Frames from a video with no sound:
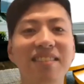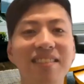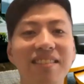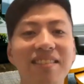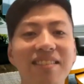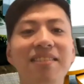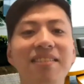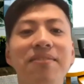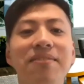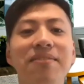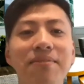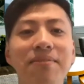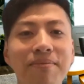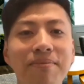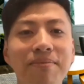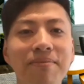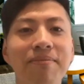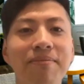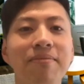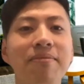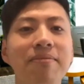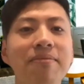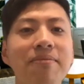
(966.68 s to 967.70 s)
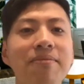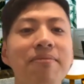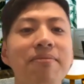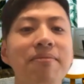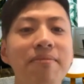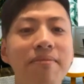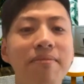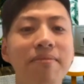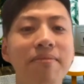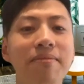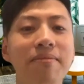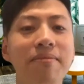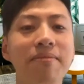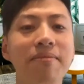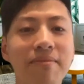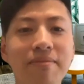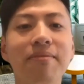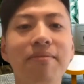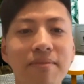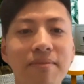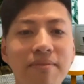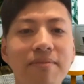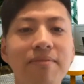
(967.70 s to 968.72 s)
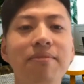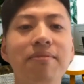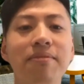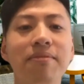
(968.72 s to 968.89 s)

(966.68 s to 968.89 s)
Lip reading: and use that data.